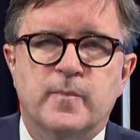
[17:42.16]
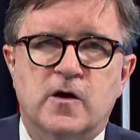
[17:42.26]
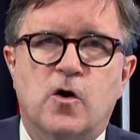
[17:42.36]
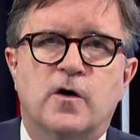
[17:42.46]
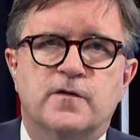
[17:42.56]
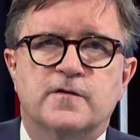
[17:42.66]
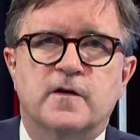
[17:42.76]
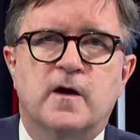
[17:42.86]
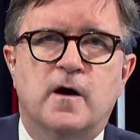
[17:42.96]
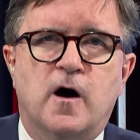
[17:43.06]
because
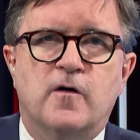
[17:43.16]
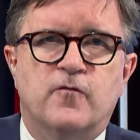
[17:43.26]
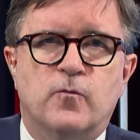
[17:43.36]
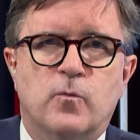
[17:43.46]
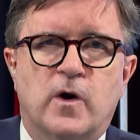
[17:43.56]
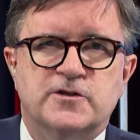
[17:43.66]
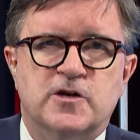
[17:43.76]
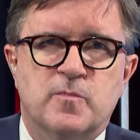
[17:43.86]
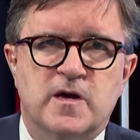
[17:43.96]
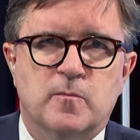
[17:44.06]
of
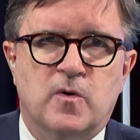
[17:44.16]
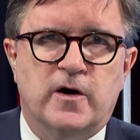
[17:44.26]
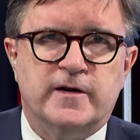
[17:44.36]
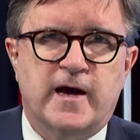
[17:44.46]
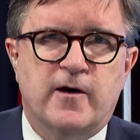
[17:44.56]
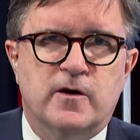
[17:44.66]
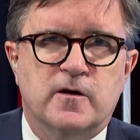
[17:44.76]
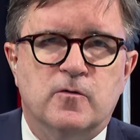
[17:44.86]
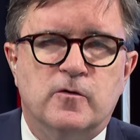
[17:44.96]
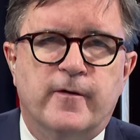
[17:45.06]
Russia being bogged down
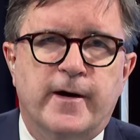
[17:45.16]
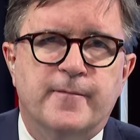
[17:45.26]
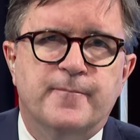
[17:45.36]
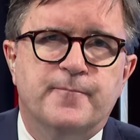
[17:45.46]
in Ukraine.